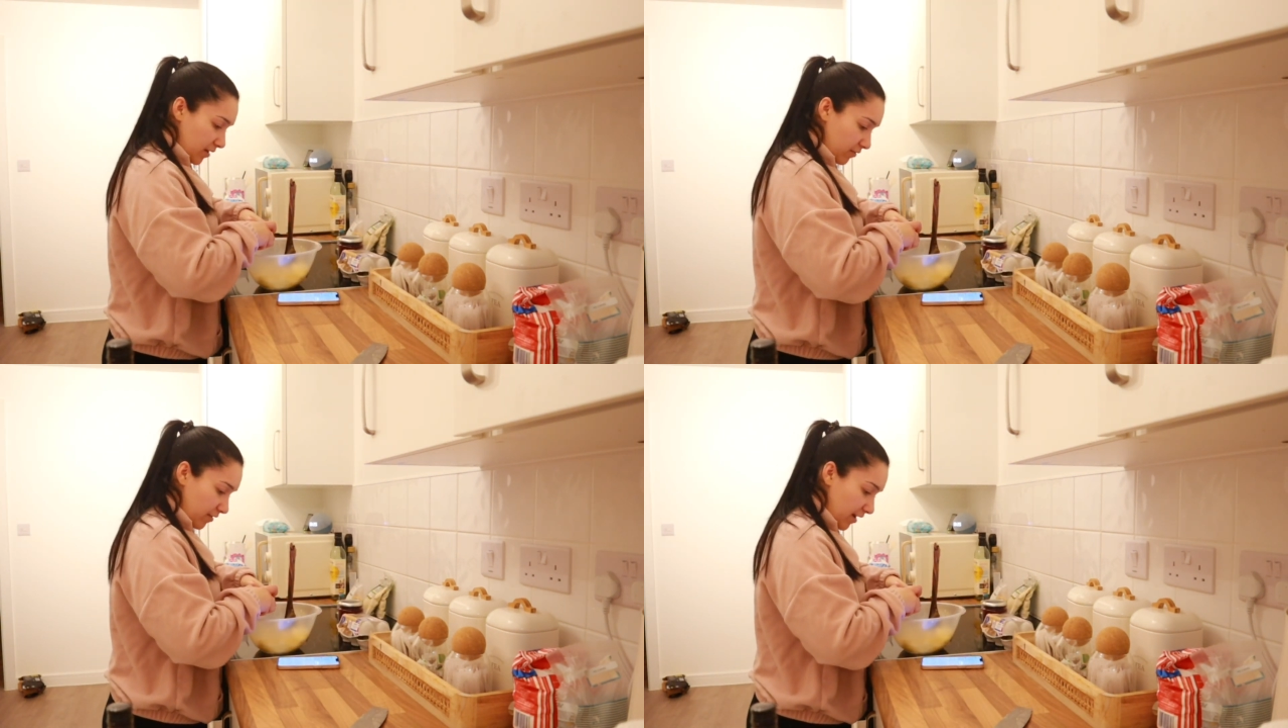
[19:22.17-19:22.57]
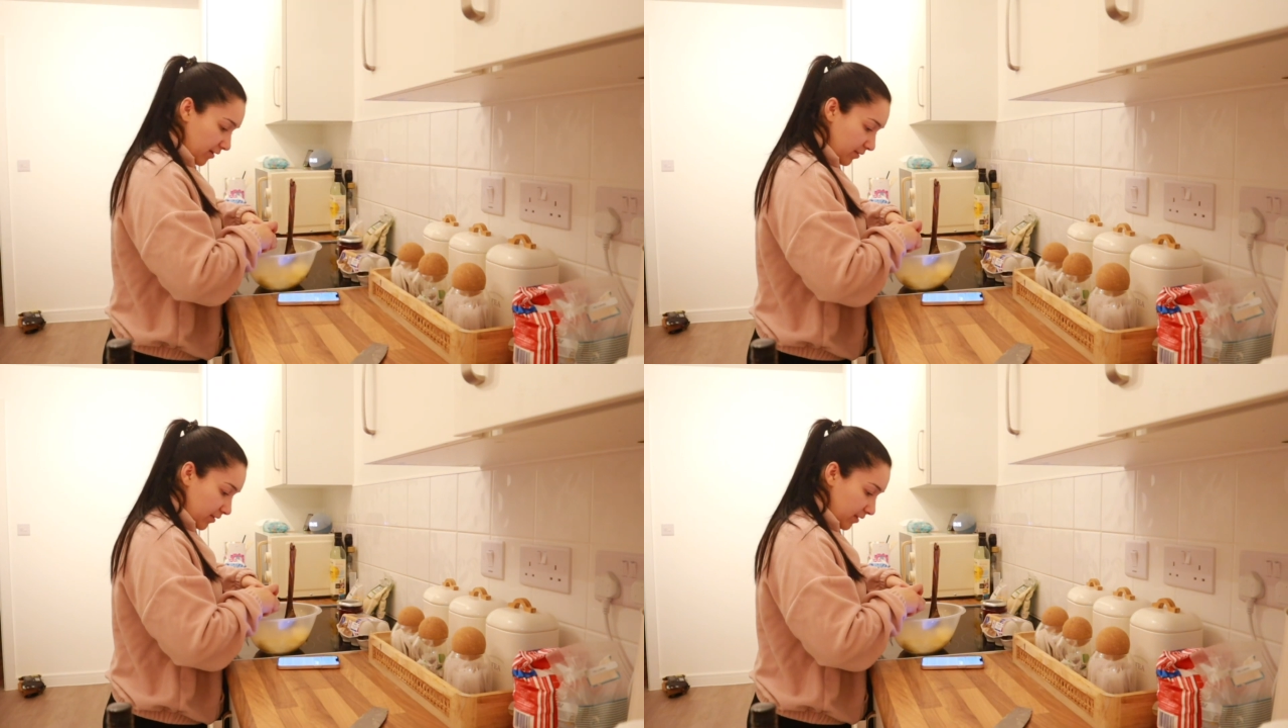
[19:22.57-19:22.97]
3
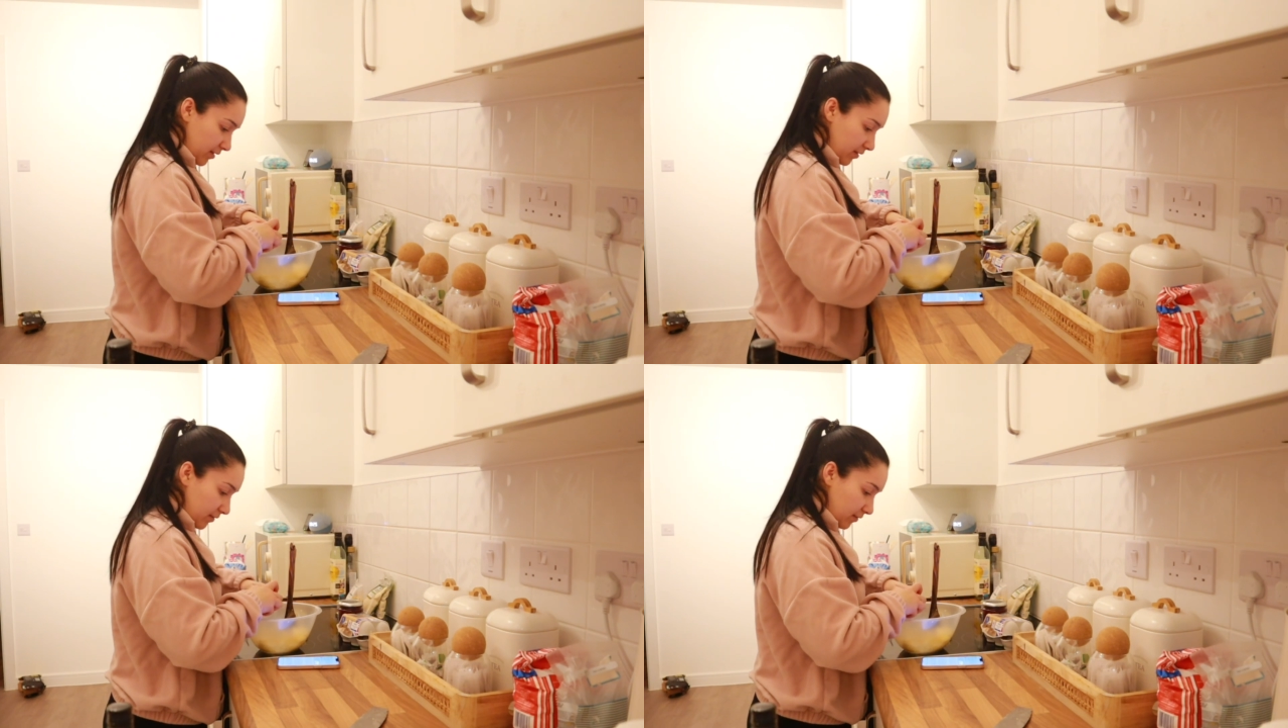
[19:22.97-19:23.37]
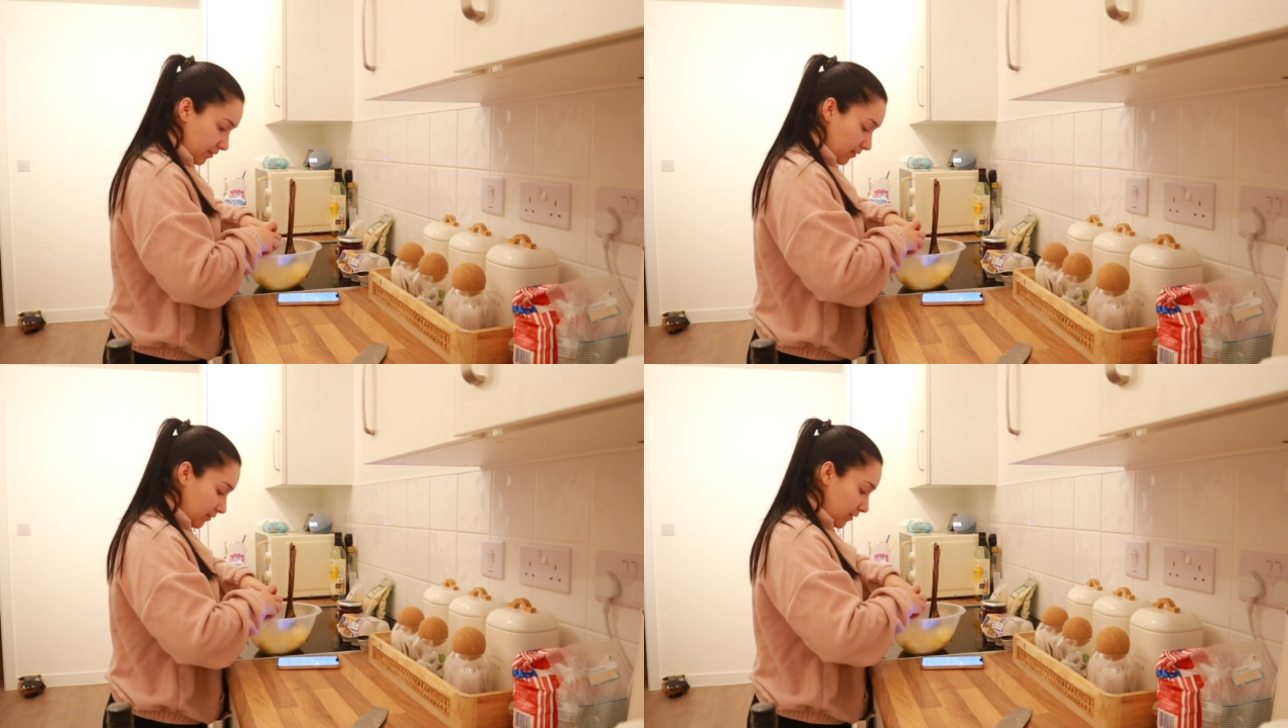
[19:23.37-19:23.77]
eggs, wasn't it?
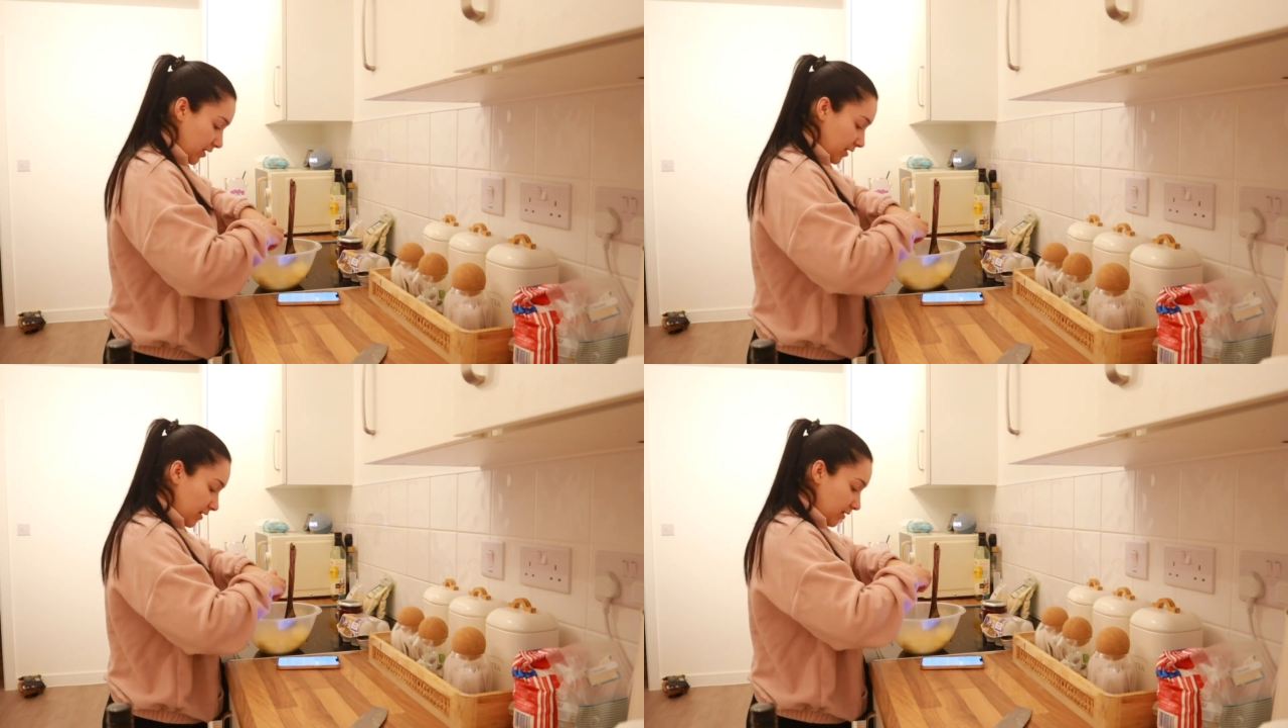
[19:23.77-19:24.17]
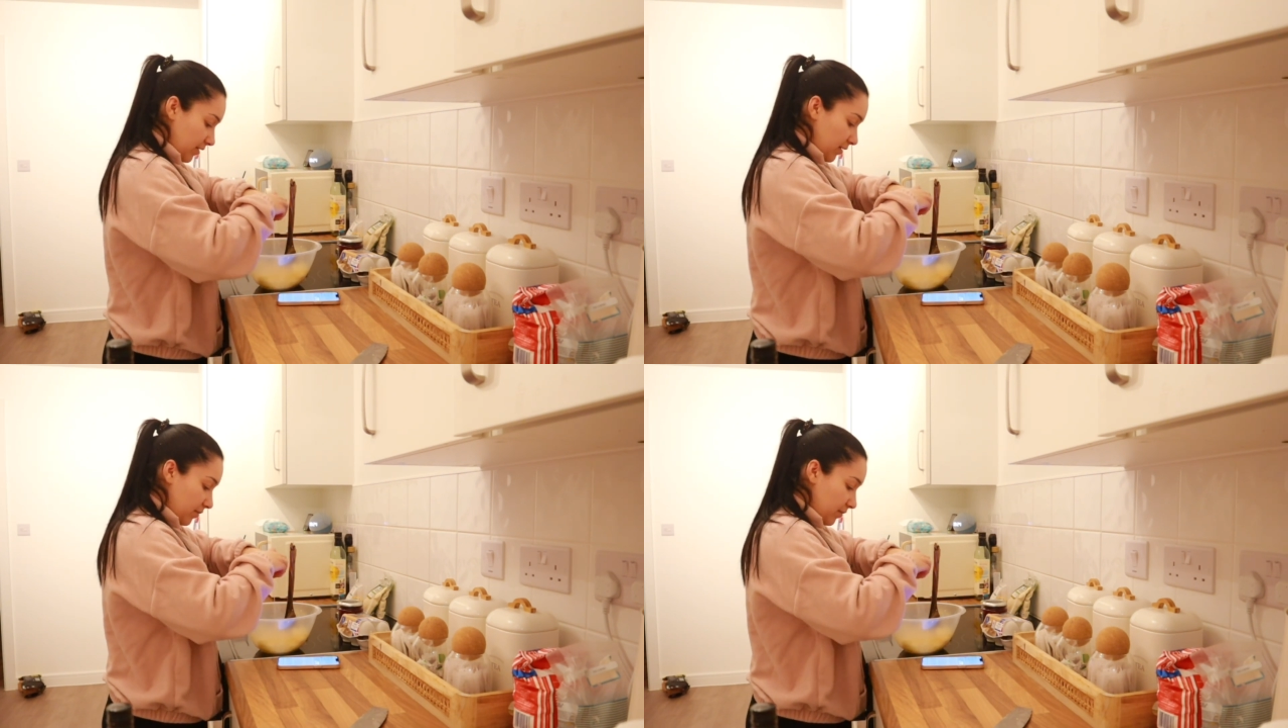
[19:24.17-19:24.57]
1 at a
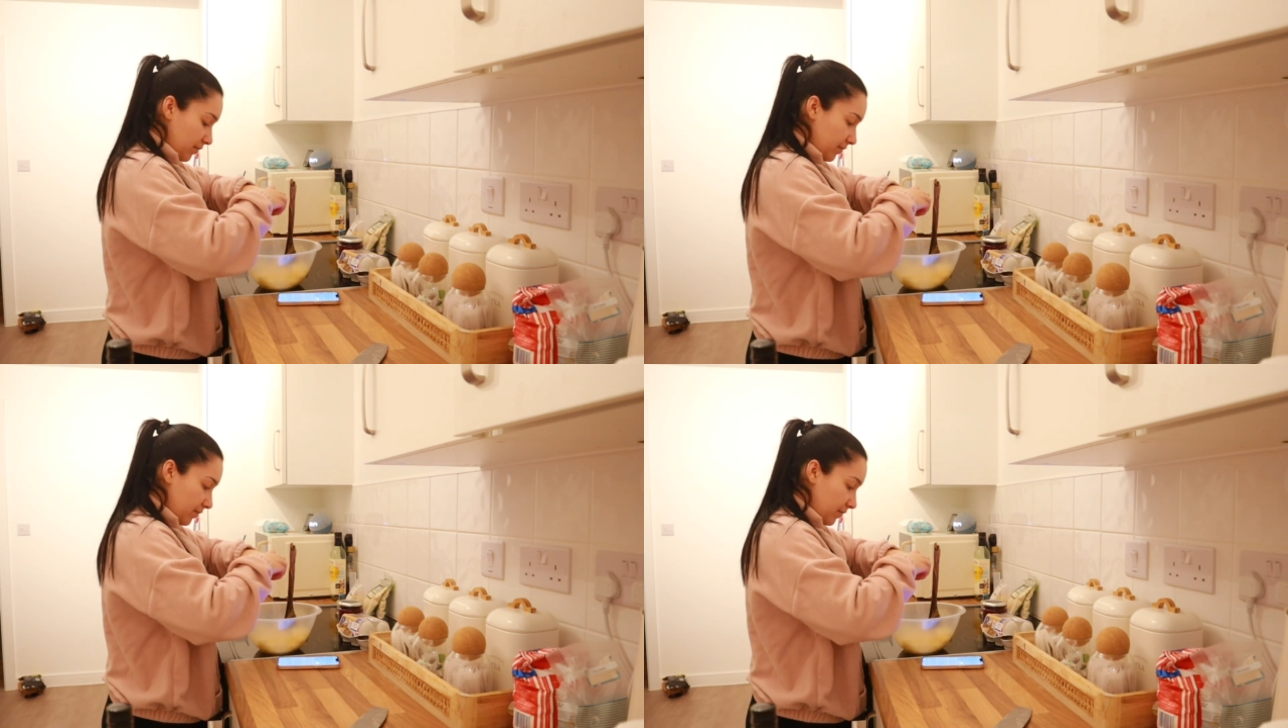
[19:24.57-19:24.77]
time.